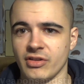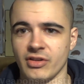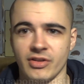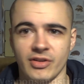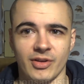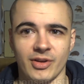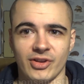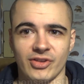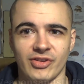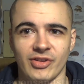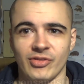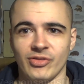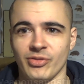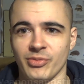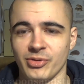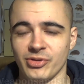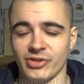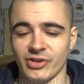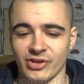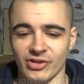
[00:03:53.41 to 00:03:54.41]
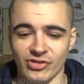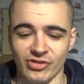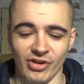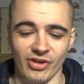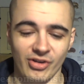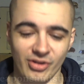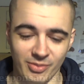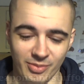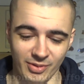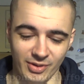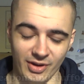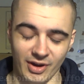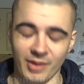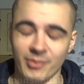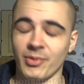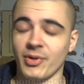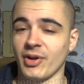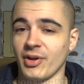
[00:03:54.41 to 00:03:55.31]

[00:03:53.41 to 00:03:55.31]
I know that sounds almost like a joke, but I'm,